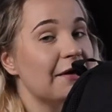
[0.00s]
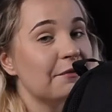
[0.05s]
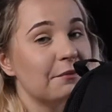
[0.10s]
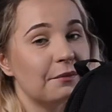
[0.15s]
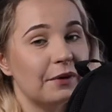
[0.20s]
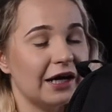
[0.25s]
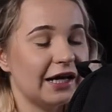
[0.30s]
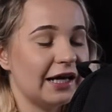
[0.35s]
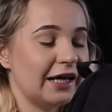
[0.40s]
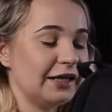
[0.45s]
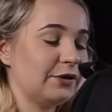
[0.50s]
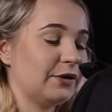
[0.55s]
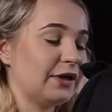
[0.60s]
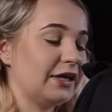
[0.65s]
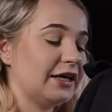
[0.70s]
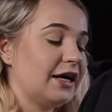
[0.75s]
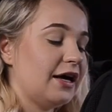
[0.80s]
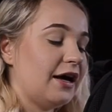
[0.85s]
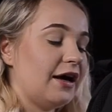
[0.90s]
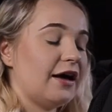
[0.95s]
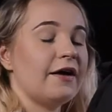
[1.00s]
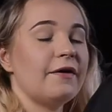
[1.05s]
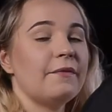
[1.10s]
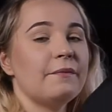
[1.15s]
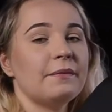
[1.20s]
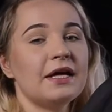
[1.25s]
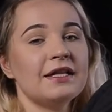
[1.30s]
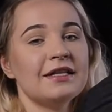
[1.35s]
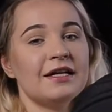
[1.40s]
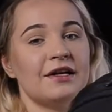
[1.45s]
But anyway,
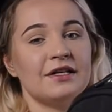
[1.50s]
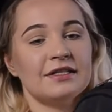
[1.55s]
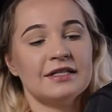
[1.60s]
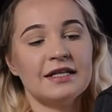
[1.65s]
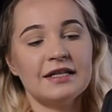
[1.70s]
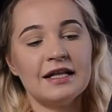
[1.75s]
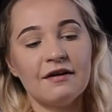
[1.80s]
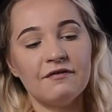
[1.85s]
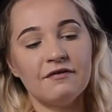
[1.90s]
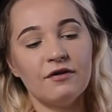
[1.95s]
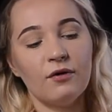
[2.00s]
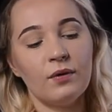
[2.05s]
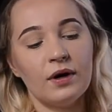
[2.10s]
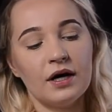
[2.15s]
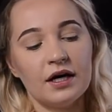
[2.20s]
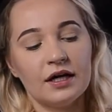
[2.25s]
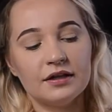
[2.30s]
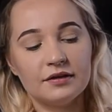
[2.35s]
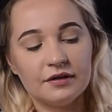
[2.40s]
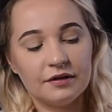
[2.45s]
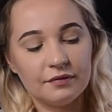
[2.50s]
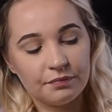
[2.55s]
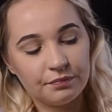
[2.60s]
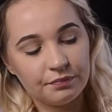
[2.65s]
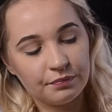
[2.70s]
and there's another one